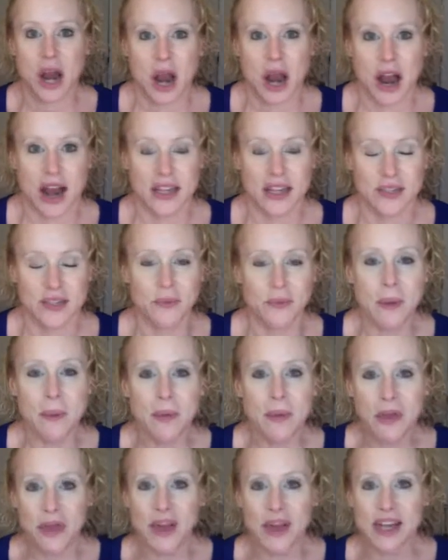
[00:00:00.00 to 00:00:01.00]
us
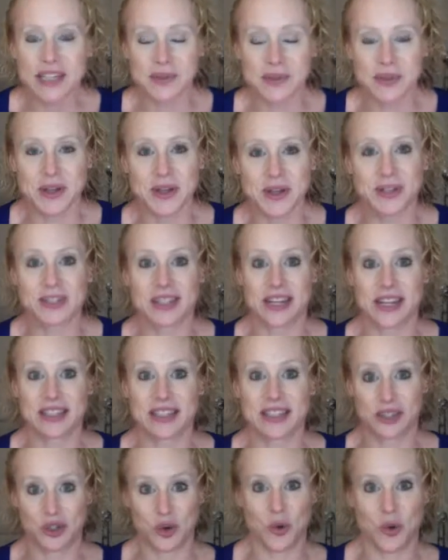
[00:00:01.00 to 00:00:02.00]
remember things when there's a
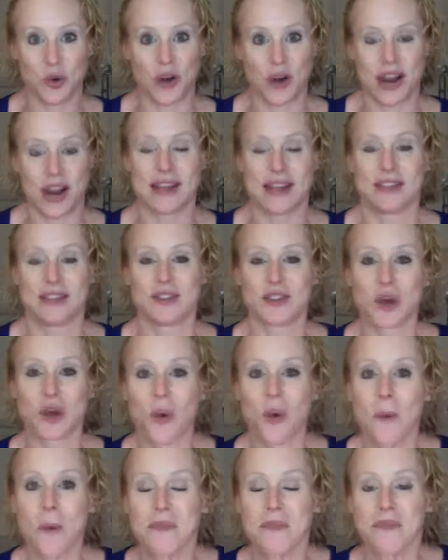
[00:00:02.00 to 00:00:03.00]
story.
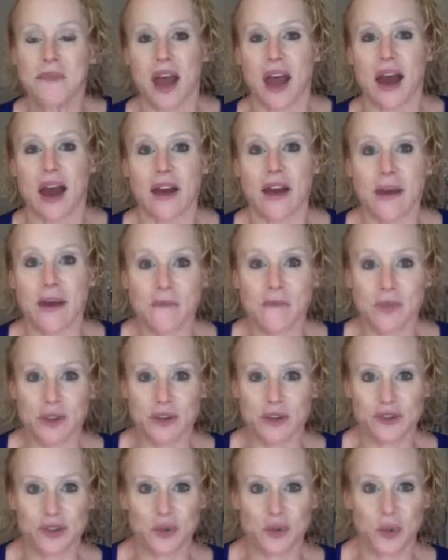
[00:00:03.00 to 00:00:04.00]
So I
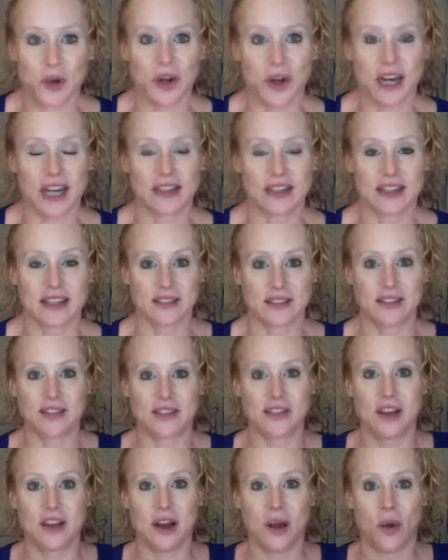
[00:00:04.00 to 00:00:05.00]
used to work at
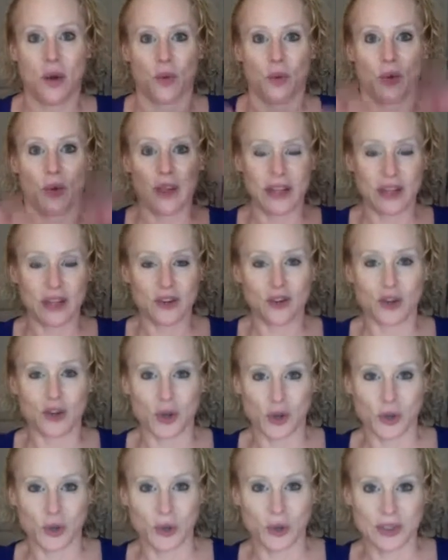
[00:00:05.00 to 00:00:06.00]
this really
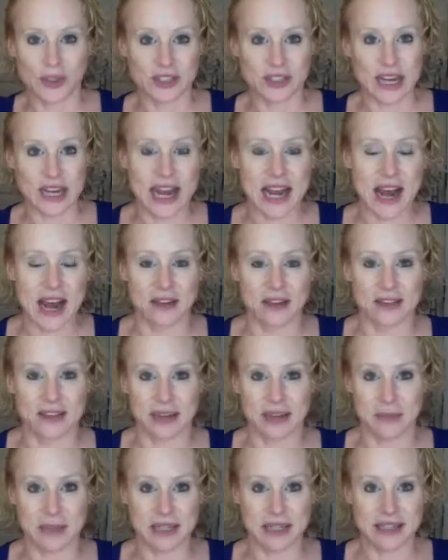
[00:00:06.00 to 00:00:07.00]
huge steakhouse
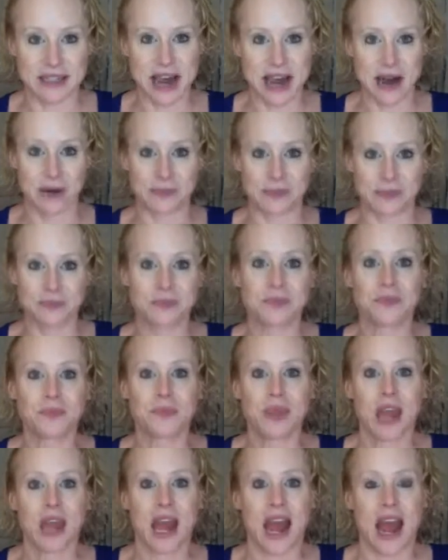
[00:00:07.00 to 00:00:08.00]
in Midtown.
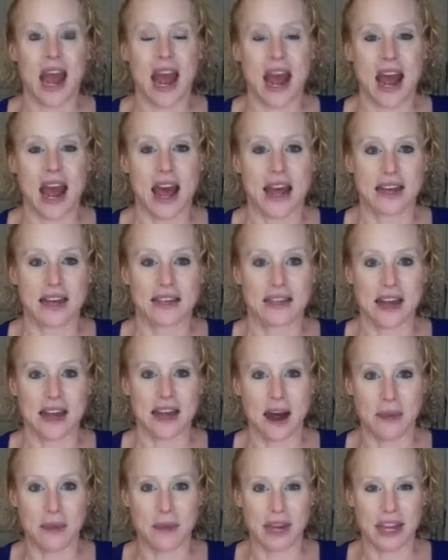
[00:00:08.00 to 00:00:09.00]
And
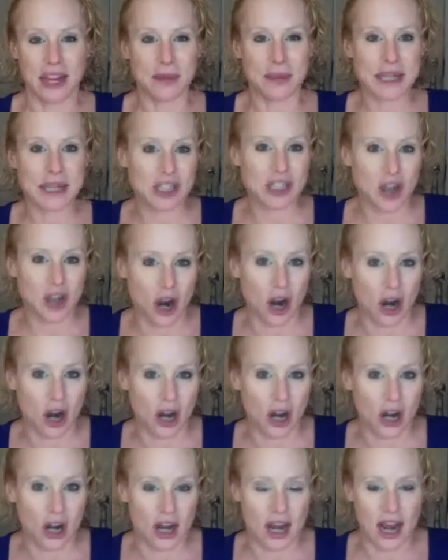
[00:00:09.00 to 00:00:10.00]
it could be
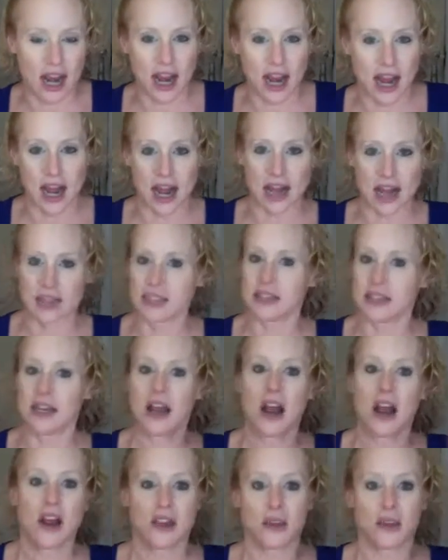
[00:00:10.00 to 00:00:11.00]
dark and
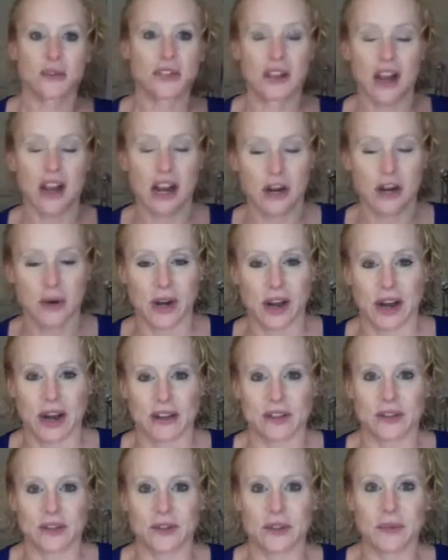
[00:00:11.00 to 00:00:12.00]
there was a lot going on.
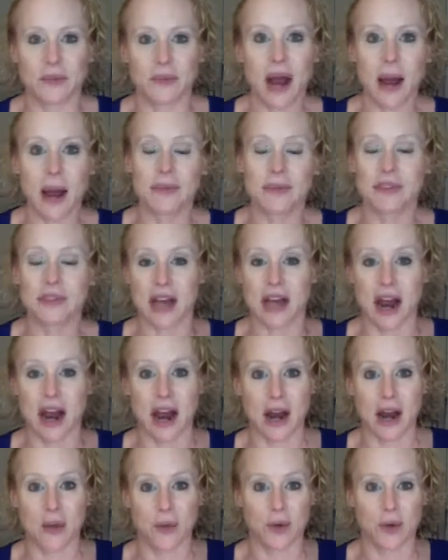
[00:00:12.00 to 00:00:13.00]
So sometimes
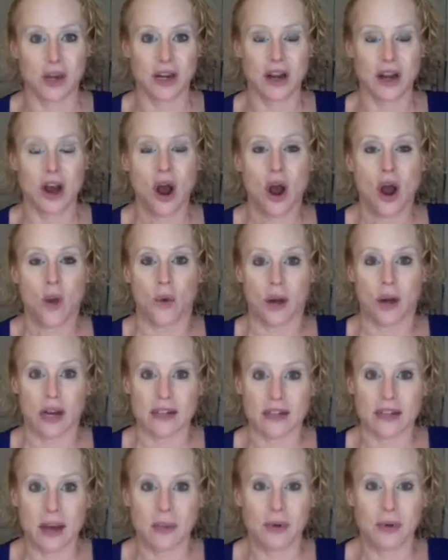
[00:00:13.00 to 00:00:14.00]
I would work a
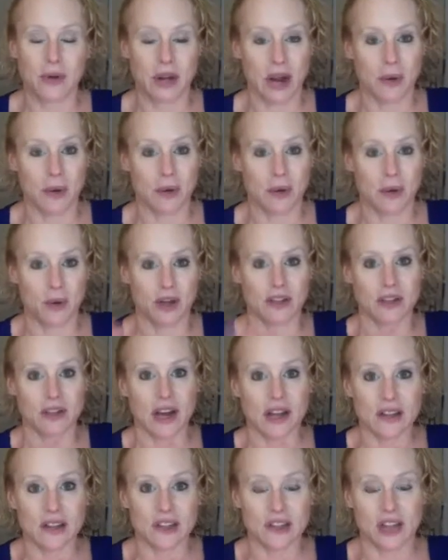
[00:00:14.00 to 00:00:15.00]
double and I would work
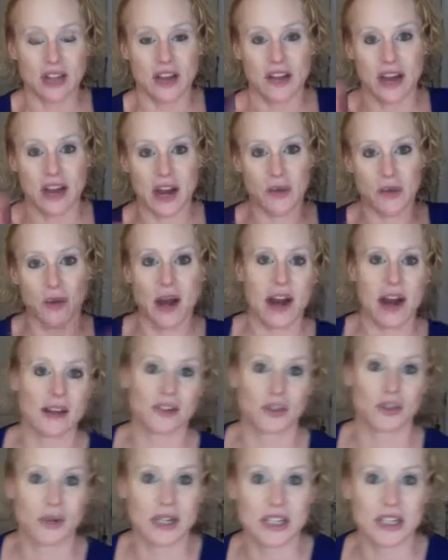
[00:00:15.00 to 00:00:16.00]
lunch and then I'd run out
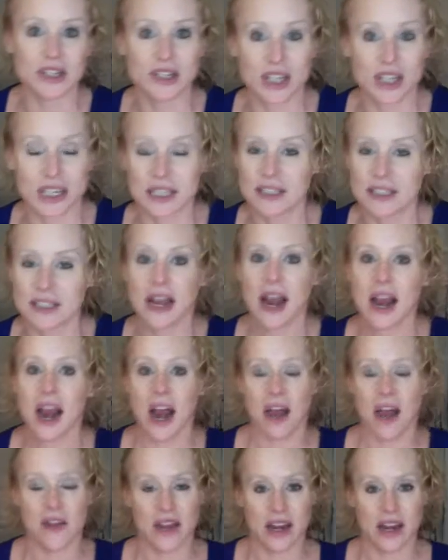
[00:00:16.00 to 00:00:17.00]
to auditions
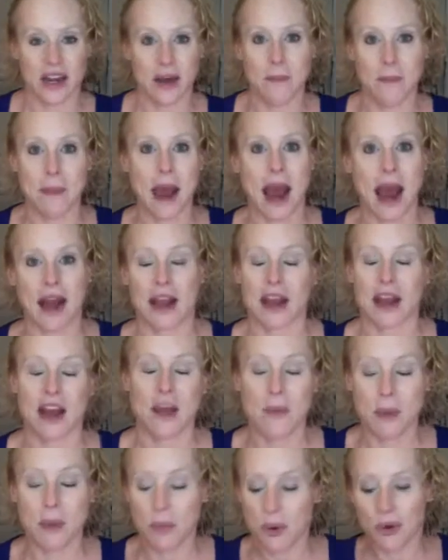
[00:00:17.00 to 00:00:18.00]
and then come back. And I
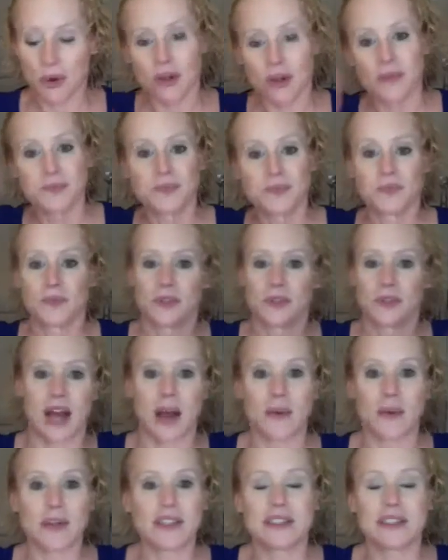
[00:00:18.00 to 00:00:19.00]
remember I
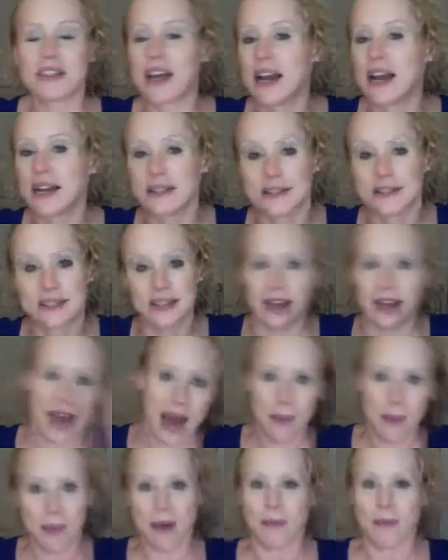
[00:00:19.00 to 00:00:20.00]
would just kind of
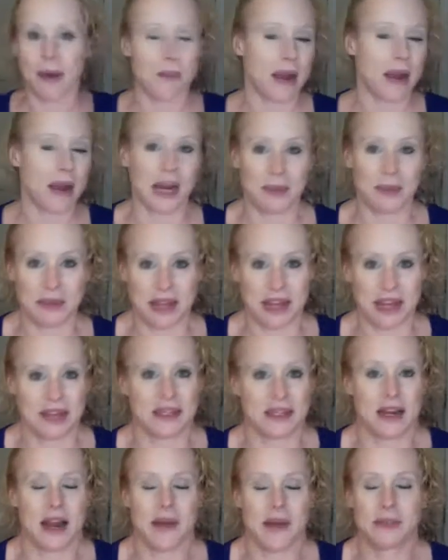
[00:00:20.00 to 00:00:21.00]
slap on my makeup a lot
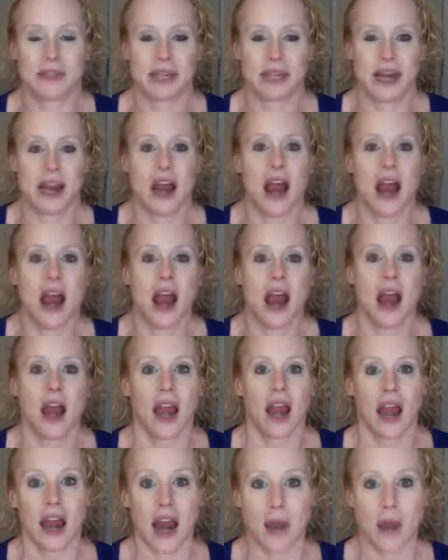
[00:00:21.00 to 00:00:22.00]
of times. And
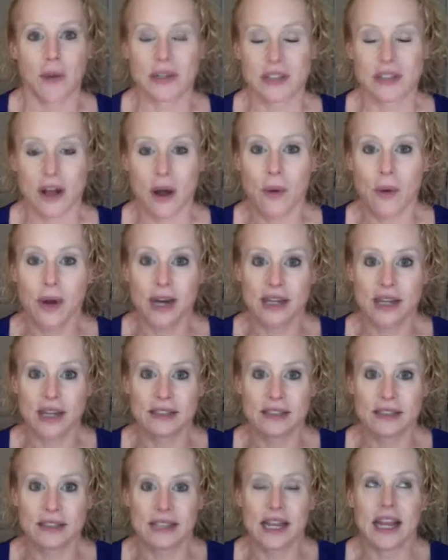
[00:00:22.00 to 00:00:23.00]
I was
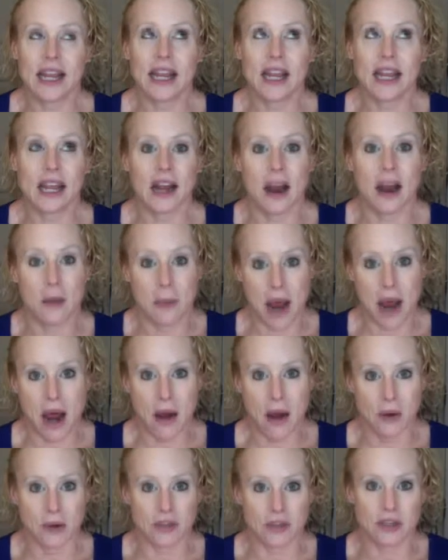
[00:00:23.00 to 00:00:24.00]
always thinking
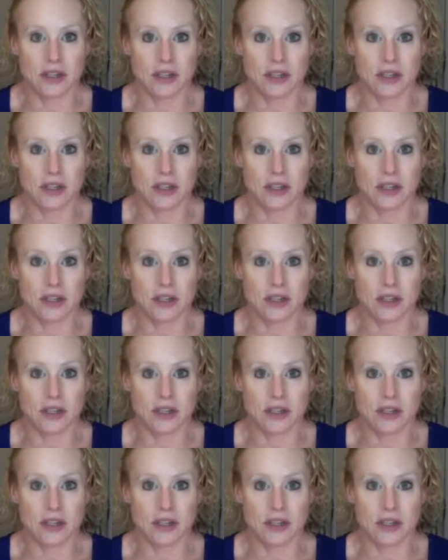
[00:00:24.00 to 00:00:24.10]
about